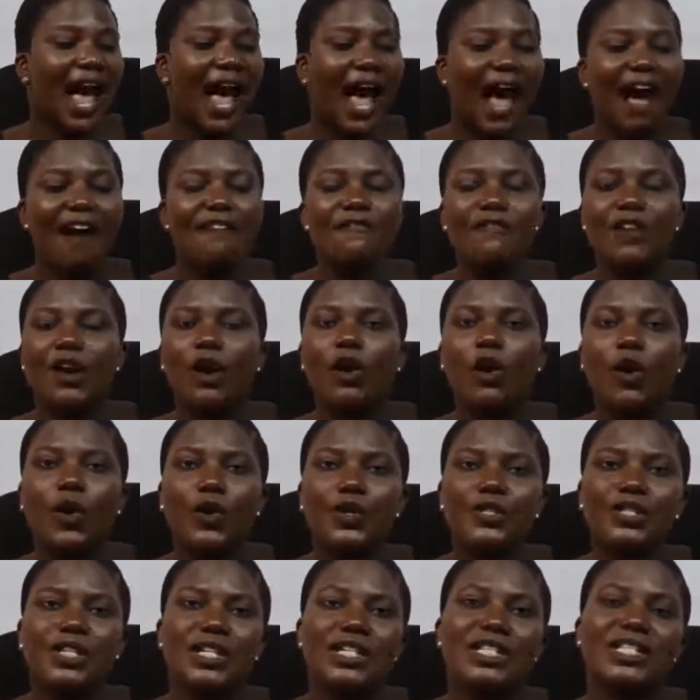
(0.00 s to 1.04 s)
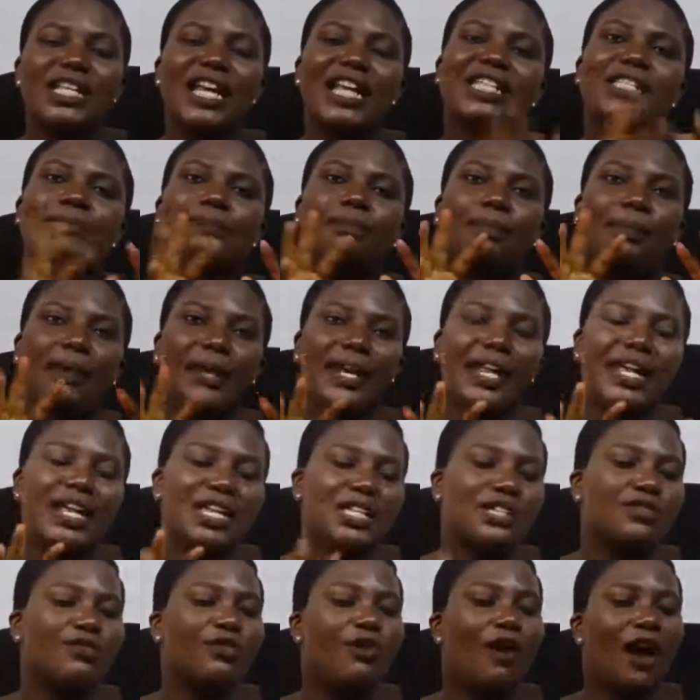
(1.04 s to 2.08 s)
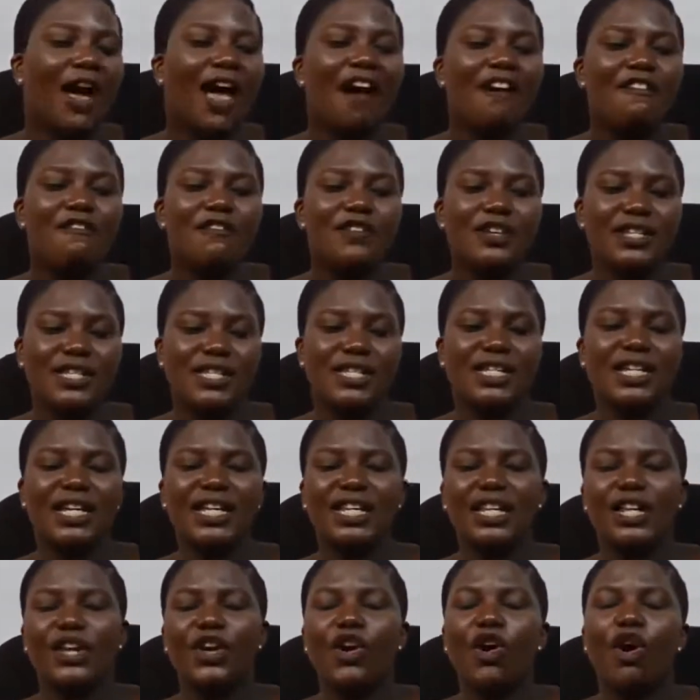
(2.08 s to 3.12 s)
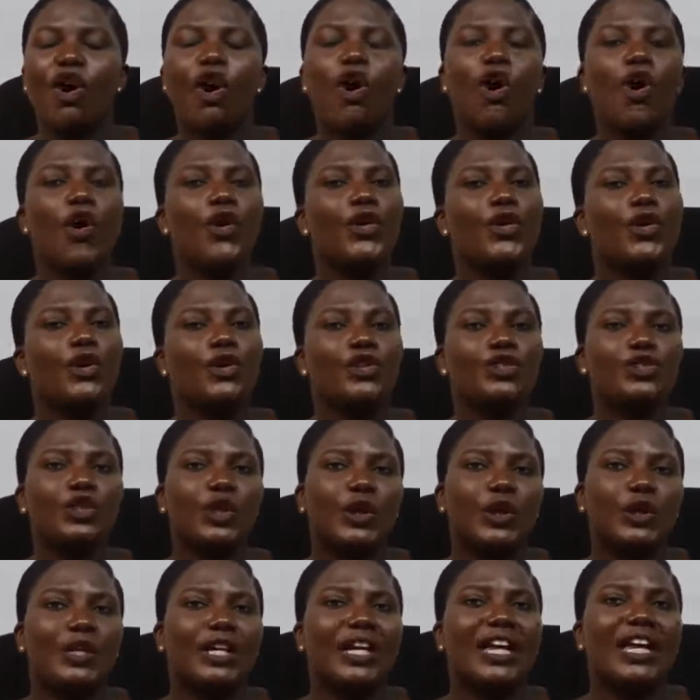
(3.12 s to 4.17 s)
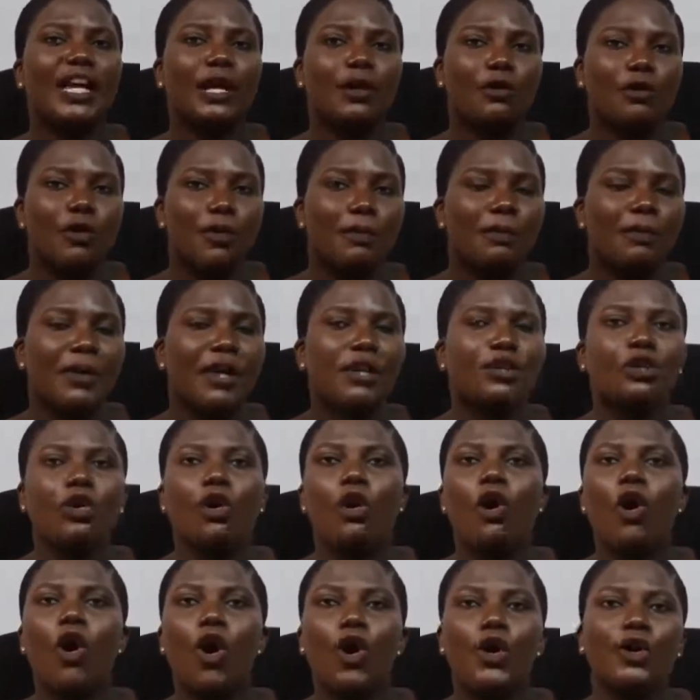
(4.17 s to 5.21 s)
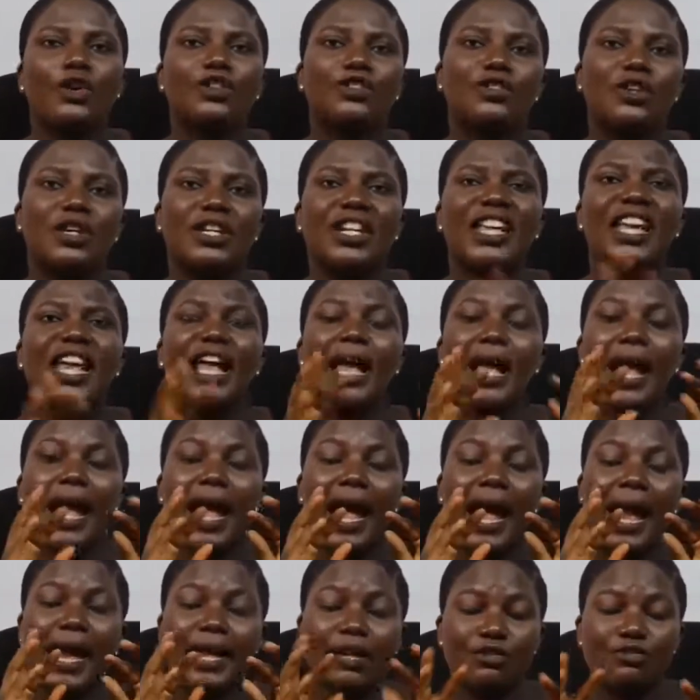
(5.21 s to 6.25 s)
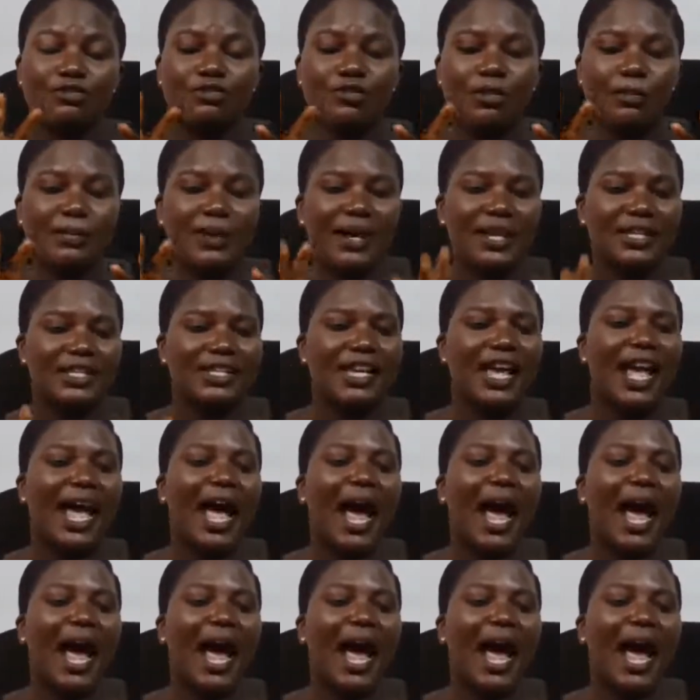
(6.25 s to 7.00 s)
have a consistent place for everything, all your study equipment or all your study instruments,